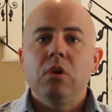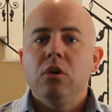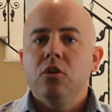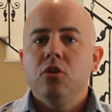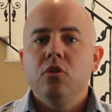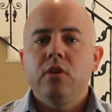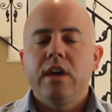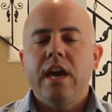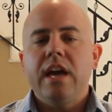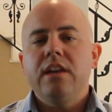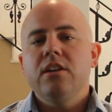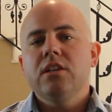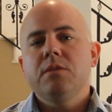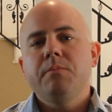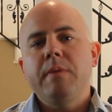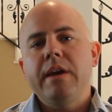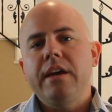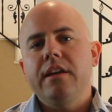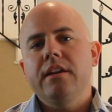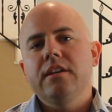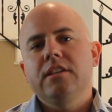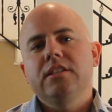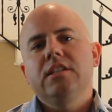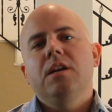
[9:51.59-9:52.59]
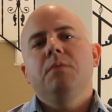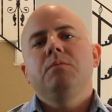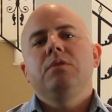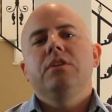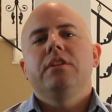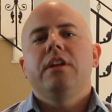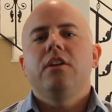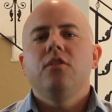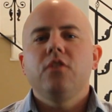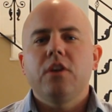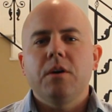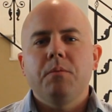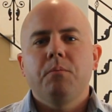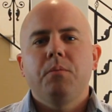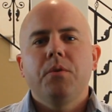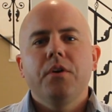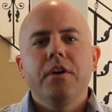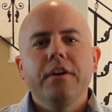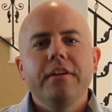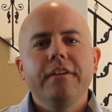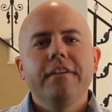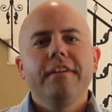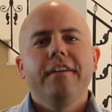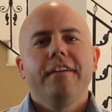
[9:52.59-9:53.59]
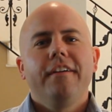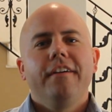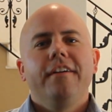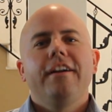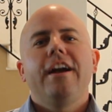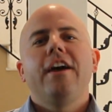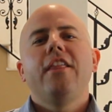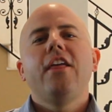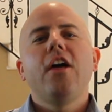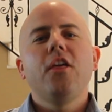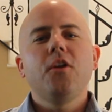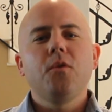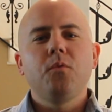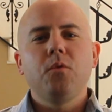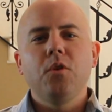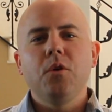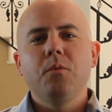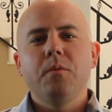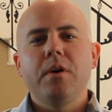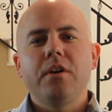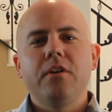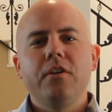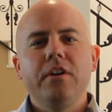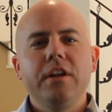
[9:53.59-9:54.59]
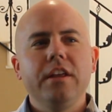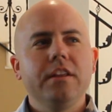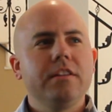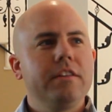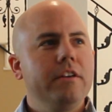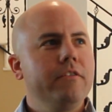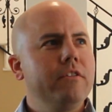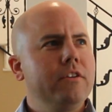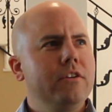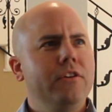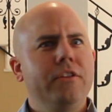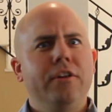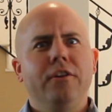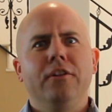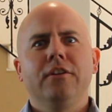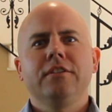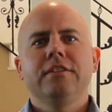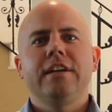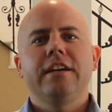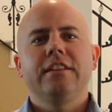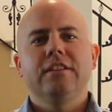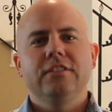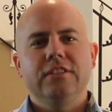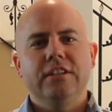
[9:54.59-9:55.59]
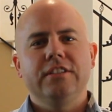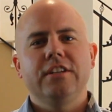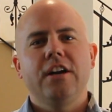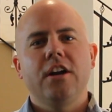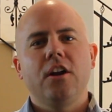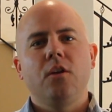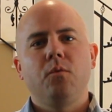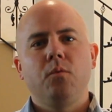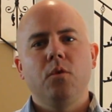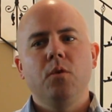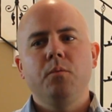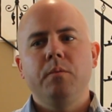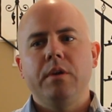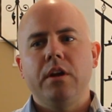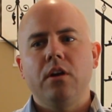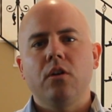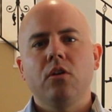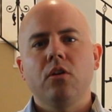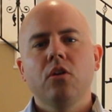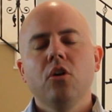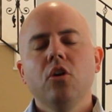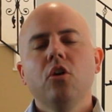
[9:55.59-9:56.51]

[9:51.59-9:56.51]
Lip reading: You can't just make an assumption that you can put another room underneath even though there looks like there's a ton of room here.